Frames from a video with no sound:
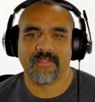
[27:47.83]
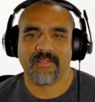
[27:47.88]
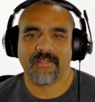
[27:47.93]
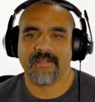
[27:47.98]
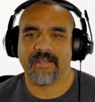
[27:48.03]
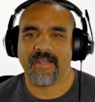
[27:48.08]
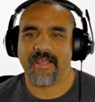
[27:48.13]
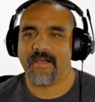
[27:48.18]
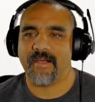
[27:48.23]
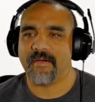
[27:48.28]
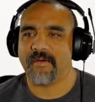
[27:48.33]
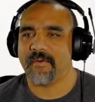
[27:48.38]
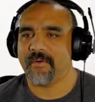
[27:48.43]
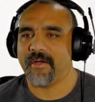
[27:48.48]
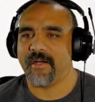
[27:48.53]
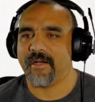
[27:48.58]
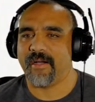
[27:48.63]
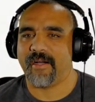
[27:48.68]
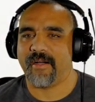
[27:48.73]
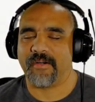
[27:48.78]

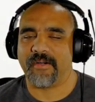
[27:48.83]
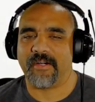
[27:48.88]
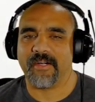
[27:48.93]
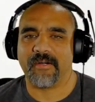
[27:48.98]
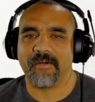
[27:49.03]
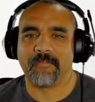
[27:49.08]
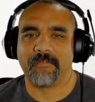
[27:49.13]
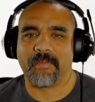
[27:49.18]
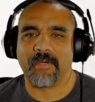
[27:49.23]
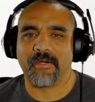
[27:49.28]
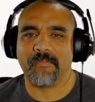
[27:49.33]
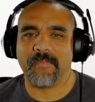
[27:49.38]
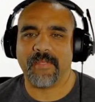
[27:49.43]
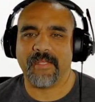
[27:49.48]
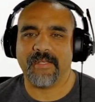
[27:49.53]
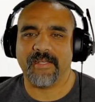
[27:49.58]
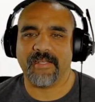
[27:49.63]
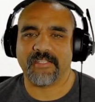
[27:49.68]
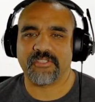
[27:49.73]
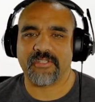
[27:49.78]
Now our
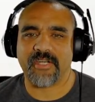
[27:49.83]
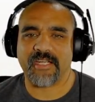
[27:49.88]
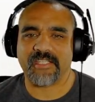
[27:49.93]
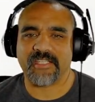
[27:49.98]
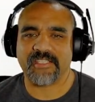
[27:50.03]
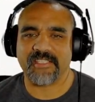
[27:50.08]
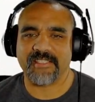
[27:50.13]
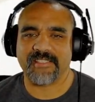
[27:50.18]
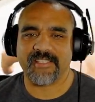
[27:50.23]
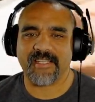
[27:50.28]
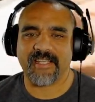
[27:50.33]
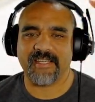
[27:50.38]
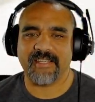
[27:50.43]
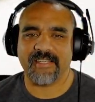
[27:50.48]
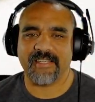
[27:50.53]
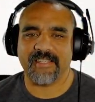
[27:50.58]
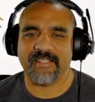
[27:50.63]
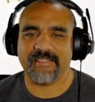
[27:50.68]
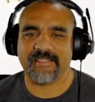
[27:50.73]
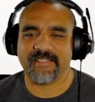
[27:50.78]
pyramid extraction
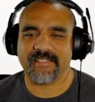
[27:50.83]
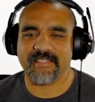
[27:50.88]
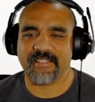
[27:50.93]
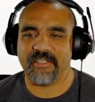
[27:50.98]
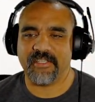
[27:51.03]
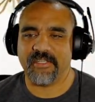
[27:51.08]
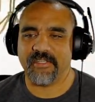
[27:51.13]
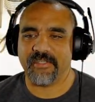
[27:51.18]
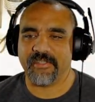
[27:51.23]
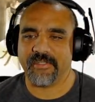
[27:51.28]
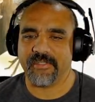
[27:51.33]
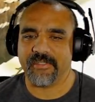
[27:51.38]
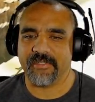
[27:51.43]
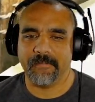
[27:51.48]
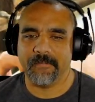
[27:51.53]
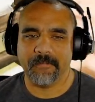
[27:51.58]
site is secured,